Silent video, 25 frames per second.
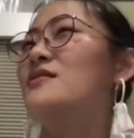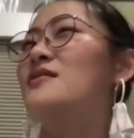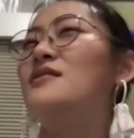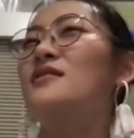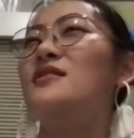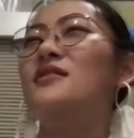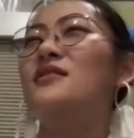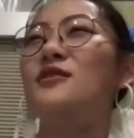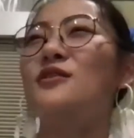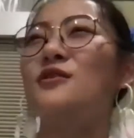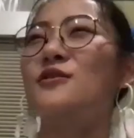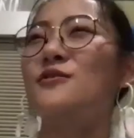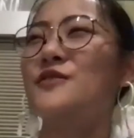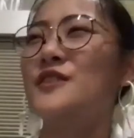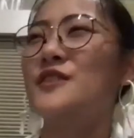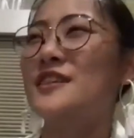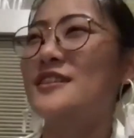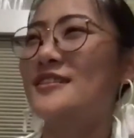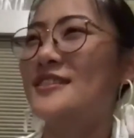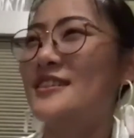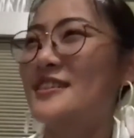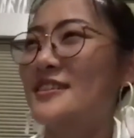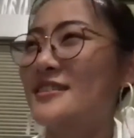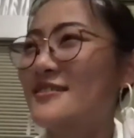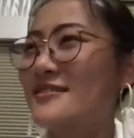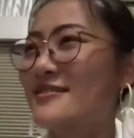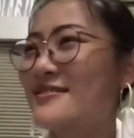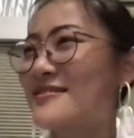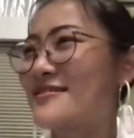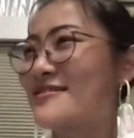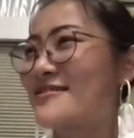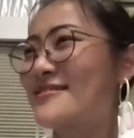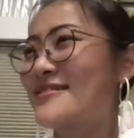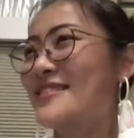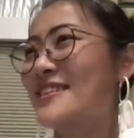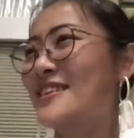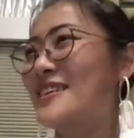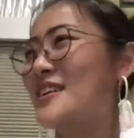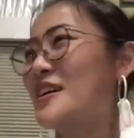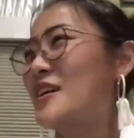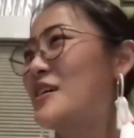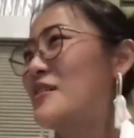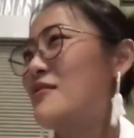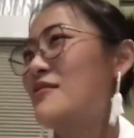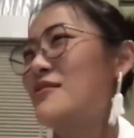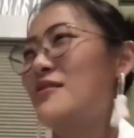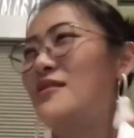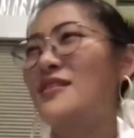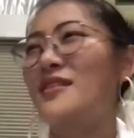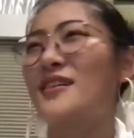Irvington,
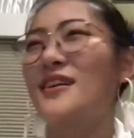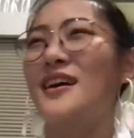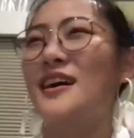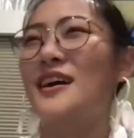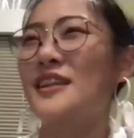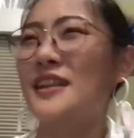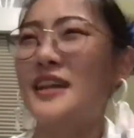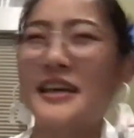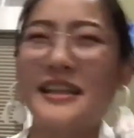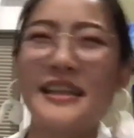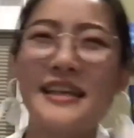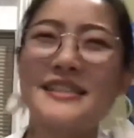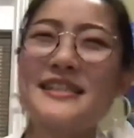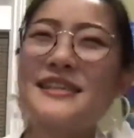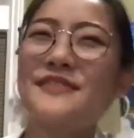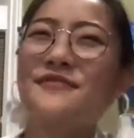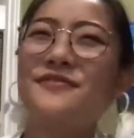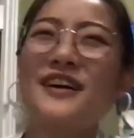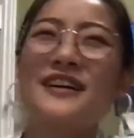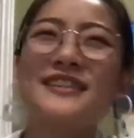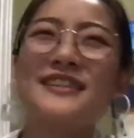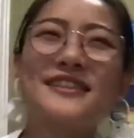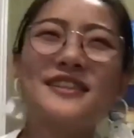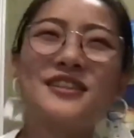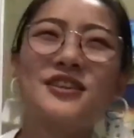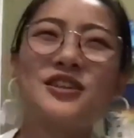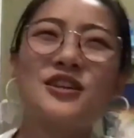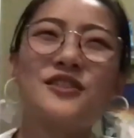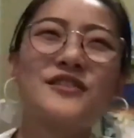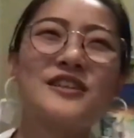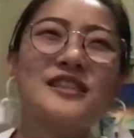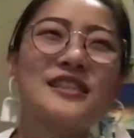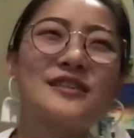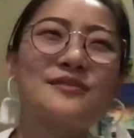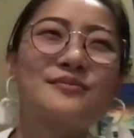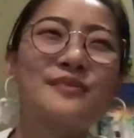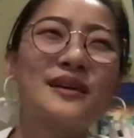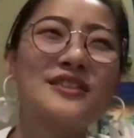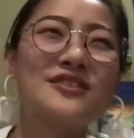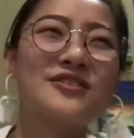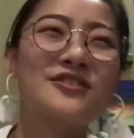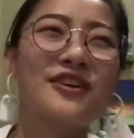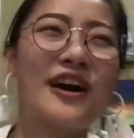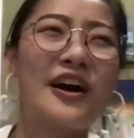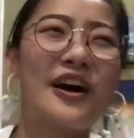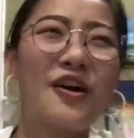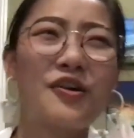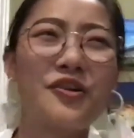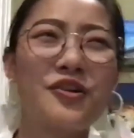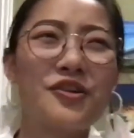let's invest in the Irvington mental
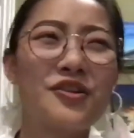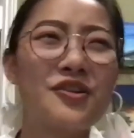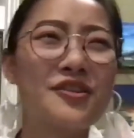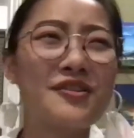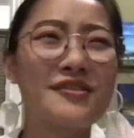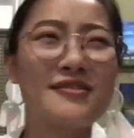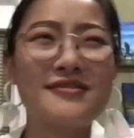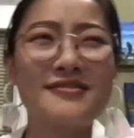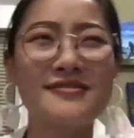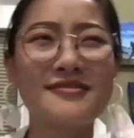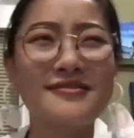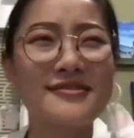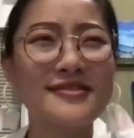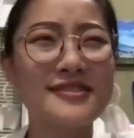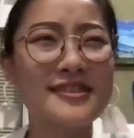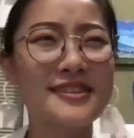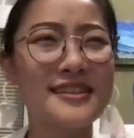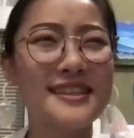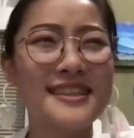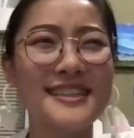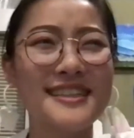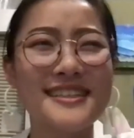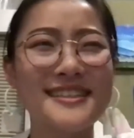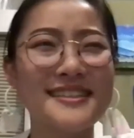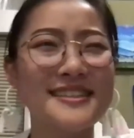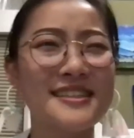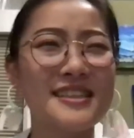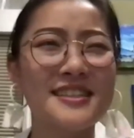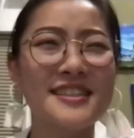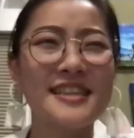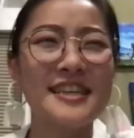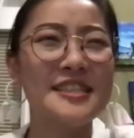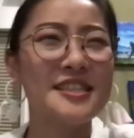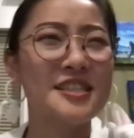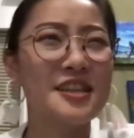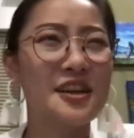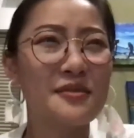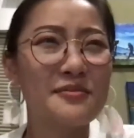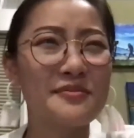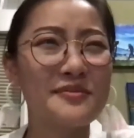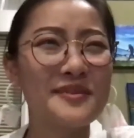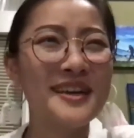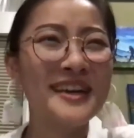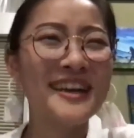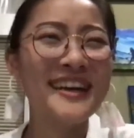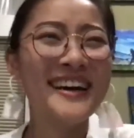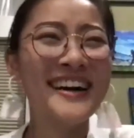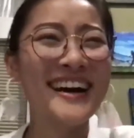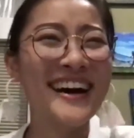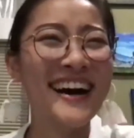health system.
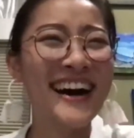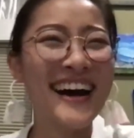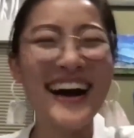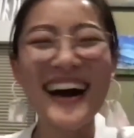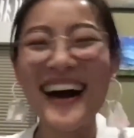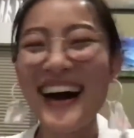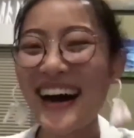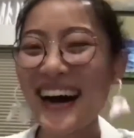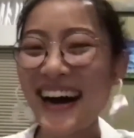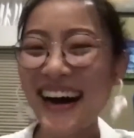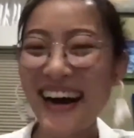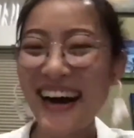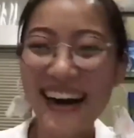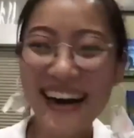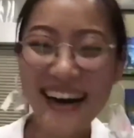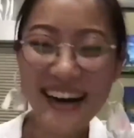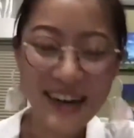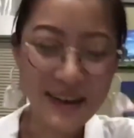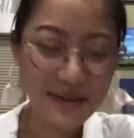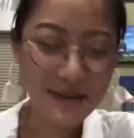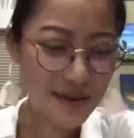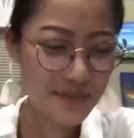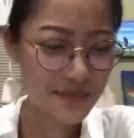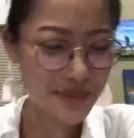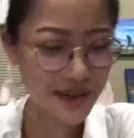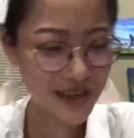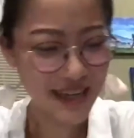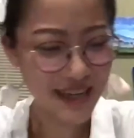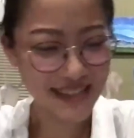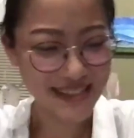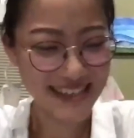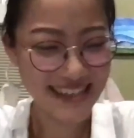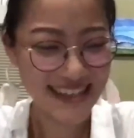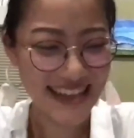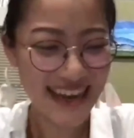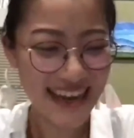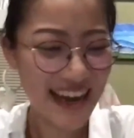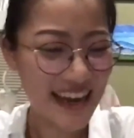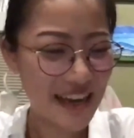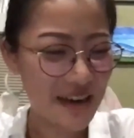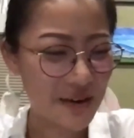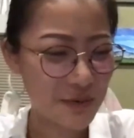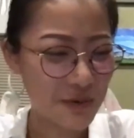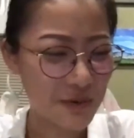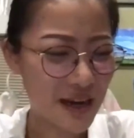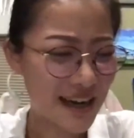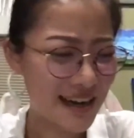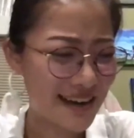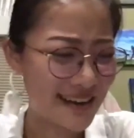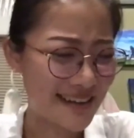And because of
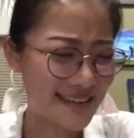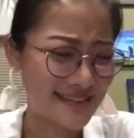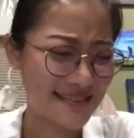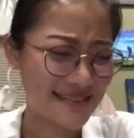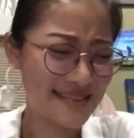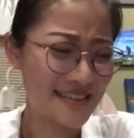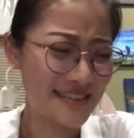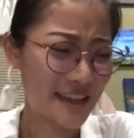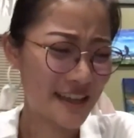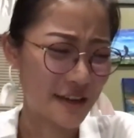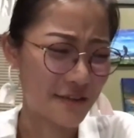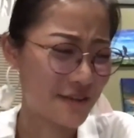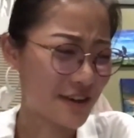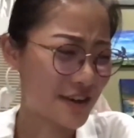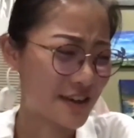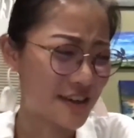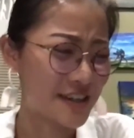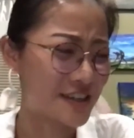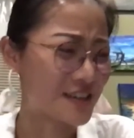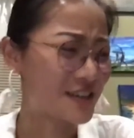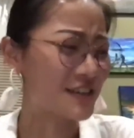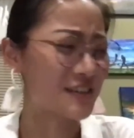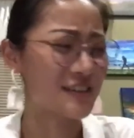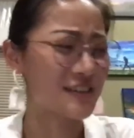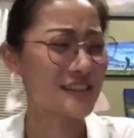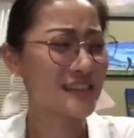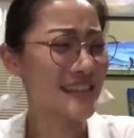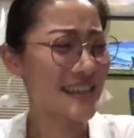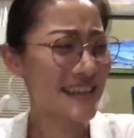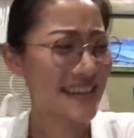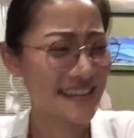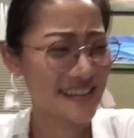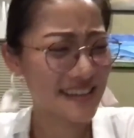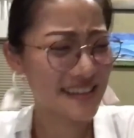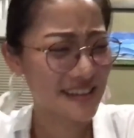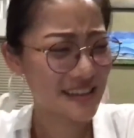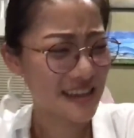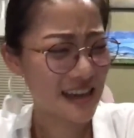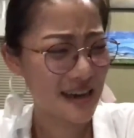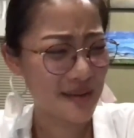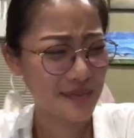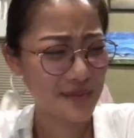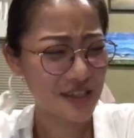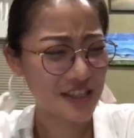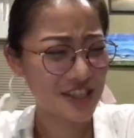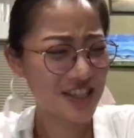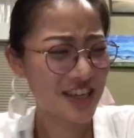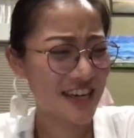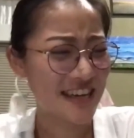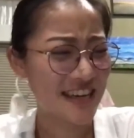that, like very clearly
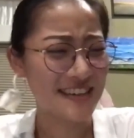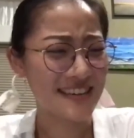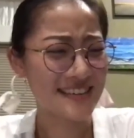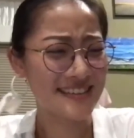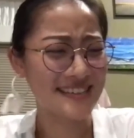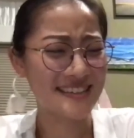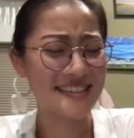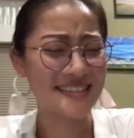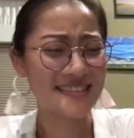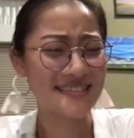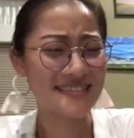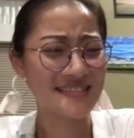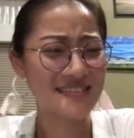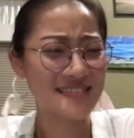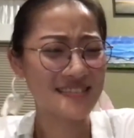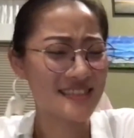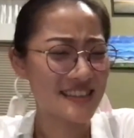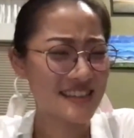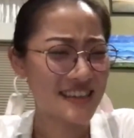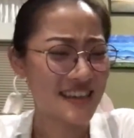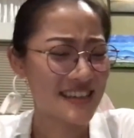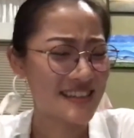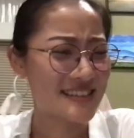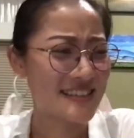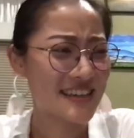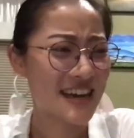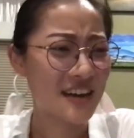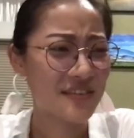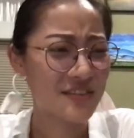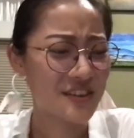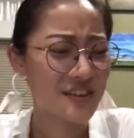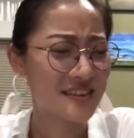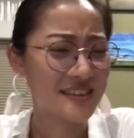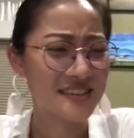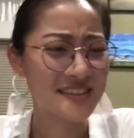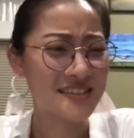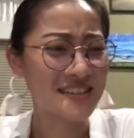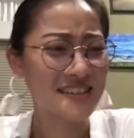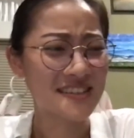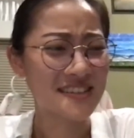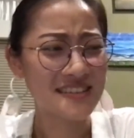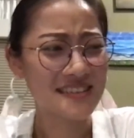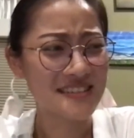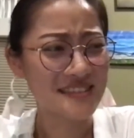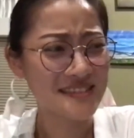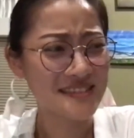MSJ doesn't get to have a theater